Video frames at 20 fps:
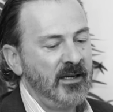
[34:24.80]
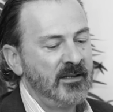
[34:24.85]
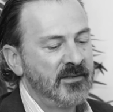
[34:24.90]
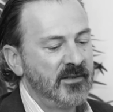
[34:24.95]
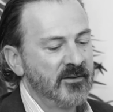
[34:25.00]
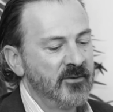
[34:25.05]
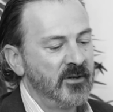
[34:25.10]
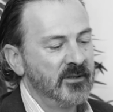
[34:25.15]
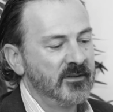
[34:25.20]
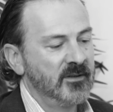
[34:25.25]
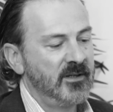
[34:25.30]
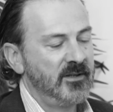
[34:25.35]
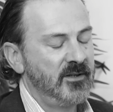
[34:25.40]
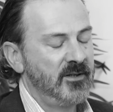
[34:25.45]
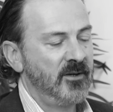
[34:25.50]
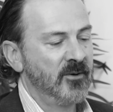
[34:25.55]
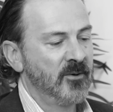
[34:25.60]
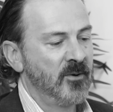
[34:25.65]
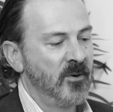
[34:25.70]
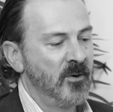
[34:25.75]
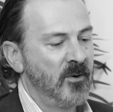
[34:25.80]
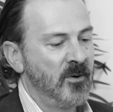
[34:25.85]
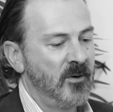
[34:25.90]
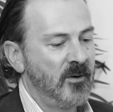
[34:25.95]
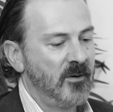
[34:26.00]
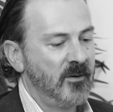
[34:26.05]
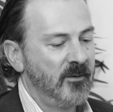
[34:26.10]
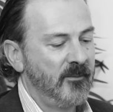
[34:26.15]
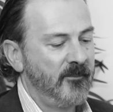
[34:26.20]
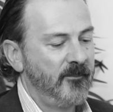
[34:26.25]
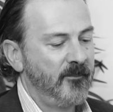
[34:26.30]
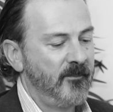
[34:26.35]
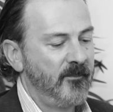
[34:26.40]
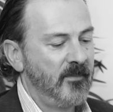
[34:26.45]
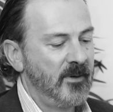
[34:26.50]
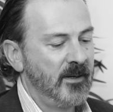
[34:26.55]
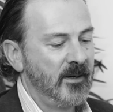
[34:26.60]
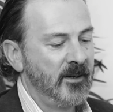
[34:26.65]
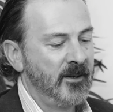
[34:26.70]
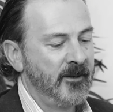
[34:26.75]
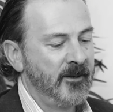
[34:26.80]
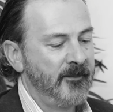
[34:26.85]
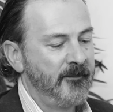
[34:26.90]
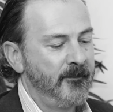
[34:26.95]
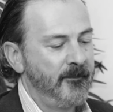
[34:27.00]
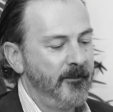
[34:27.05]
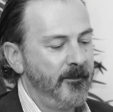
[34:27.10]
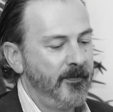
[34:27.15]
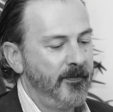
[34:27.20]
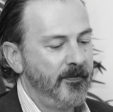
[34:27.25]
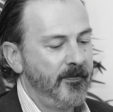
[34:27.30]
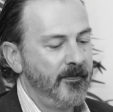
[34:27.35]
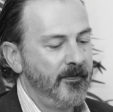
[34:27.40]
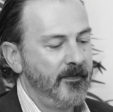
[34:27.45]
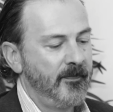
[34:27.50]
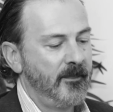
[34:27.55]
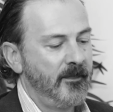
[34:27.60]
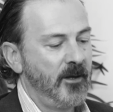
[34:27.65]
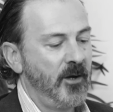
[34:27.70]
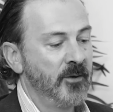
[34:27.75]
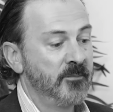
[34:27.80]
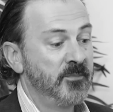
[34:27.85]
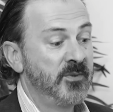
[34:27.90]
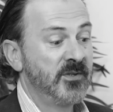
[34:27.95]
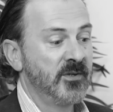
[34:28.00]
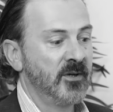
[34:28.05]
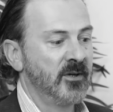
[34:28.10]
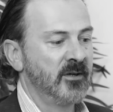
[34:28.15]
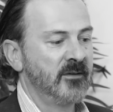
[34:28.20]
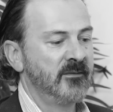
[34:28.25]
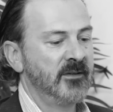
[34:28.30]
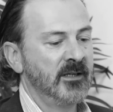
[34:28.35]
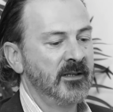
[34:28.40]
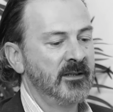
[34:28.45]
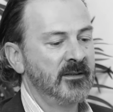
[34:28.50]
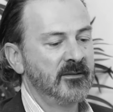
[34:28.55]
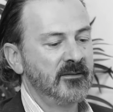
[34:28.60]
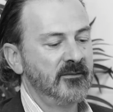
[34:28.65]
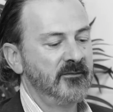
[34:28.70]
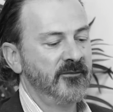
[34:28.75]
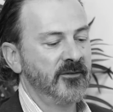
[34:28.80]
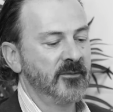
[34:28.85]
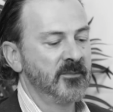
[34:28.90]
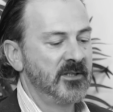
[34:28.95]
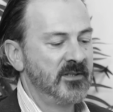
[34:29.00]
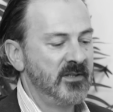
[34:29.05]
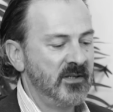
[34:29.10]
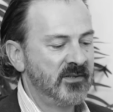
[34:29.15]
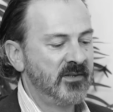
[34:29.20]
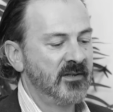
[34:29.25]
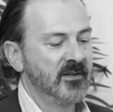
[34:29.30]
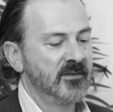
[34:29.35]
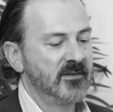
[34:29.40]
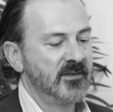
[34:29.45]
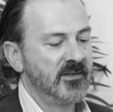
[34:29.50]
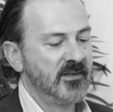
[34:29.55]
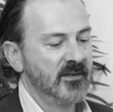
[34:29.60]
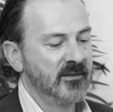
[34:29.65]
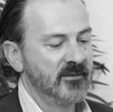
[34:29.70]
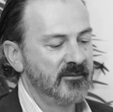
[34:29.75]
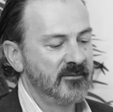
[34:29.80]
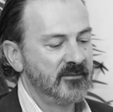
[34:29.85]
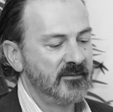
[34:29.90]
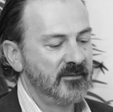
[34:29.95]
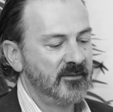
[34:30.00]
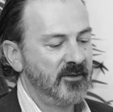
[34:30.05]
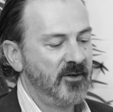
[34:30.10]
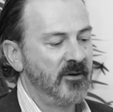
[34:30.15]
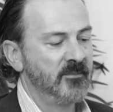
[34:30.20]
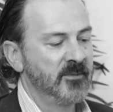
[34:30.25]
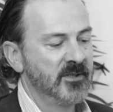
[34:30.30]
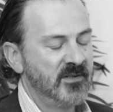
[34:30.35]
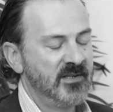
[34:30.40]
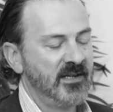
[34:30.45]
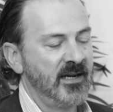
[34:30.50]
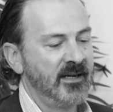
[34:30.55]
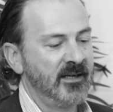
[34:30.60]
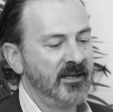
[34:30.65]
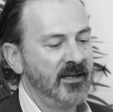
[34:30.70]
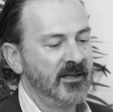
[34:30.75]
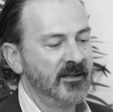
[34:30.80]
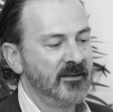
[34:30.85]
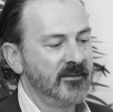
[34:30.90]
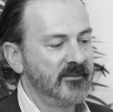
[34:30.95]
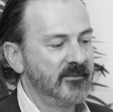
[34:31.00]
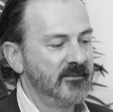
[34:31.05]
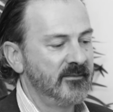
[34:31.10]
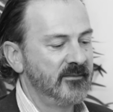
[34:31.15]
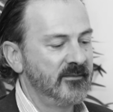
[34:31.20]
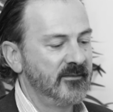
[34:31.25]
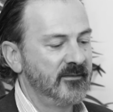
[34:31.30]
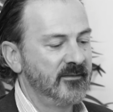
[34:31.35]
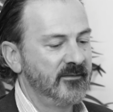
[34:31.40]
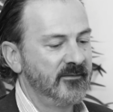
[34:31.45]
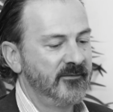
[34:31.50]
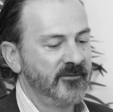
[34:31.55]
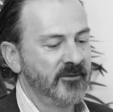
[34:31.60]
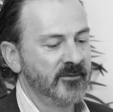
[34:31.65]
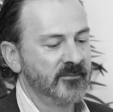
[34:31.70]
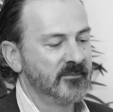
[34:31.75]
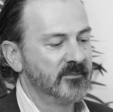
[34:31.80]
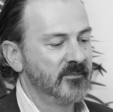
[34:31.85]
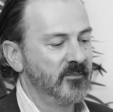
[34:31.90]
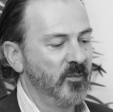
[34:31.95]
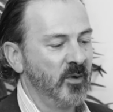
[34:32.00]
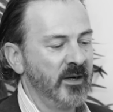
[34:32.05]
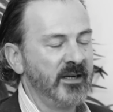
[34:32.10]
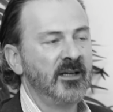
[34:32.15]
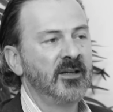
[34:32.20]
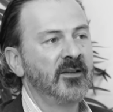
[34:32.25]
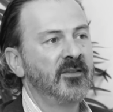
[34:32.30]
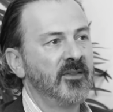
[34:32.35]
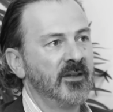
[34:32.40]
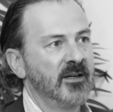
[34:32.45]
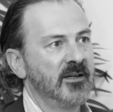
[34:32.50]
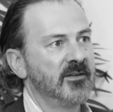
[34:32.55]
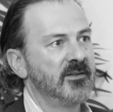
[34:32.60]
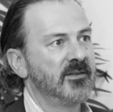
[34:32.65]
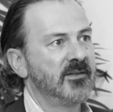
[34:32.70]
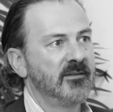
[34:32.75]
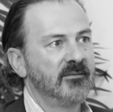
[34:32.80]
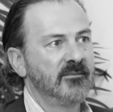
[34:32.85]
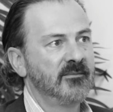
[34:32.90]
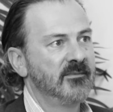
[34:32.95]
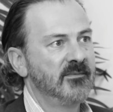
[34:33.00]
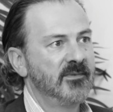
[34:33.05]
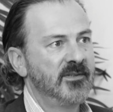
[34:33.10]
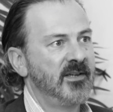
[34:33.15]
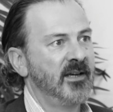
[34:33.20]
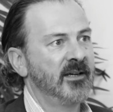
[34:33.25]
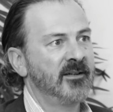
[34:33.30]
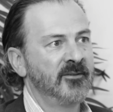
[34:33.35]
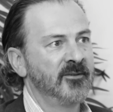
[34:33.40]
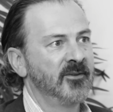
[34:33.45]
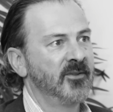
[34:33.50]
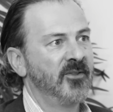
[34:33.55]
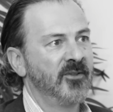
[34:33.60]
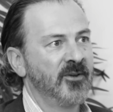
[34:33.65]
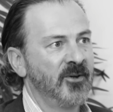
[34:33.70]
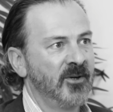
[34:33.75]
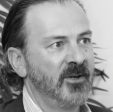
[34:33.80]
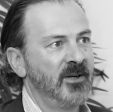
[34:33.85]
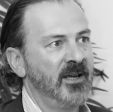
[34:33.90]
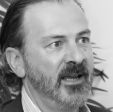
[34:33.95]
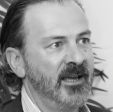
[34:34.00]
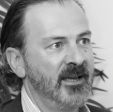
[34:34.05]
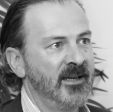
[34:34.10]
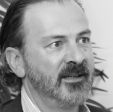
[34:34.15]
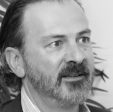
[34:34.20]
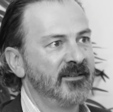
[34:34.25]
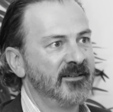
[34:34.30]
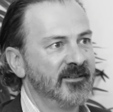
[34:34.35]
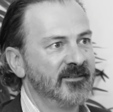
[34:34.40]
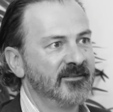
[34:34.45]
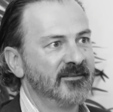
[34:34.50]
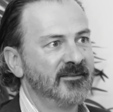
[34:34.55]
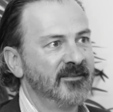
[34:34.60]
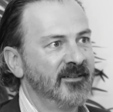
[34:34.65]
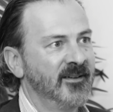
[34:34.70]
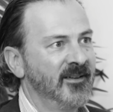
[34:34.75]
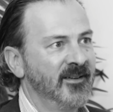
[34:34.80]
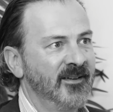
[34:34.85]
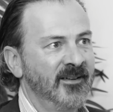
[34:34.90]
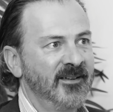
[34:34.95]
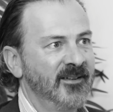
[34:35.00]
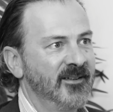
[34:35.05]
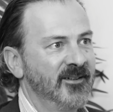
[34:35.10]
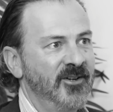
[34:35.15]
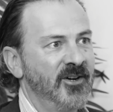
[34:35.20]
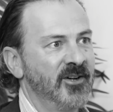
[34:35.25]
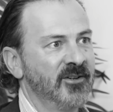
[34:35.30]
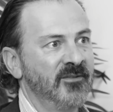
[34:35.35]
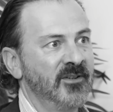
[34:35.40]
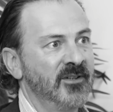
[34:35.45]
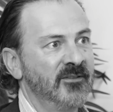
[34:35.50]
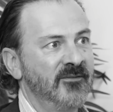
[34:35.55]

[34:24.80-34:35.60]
it's not that you're um, observing from a distance and commentating from reading things second and third hand and kind